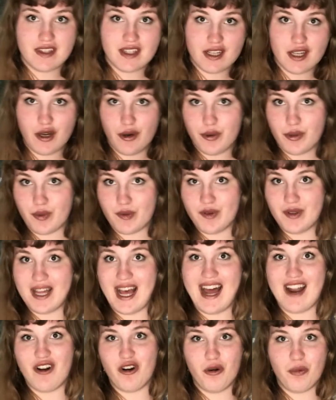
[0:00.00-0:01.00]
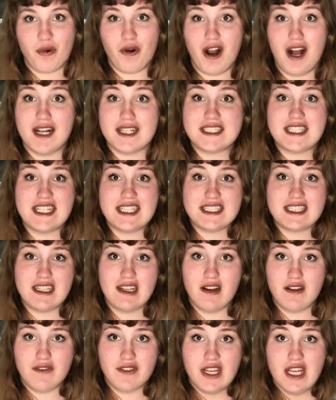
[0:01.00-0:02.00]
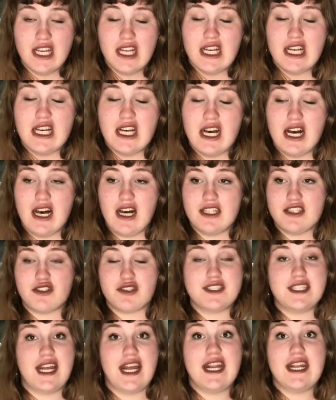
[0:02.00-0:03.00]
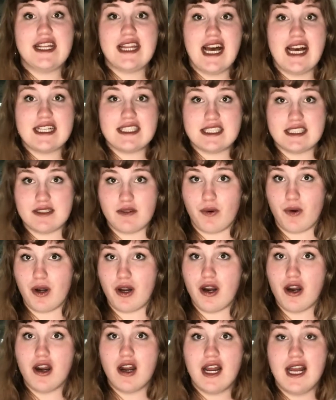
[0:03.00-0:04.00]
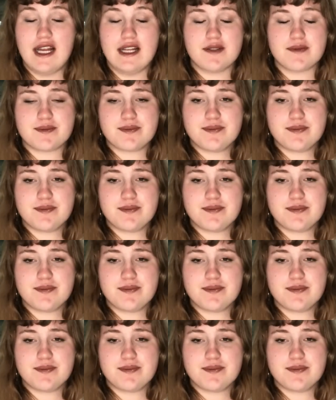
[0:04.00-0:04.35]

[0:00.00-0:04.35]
go through that whole process of understanding that disorder, and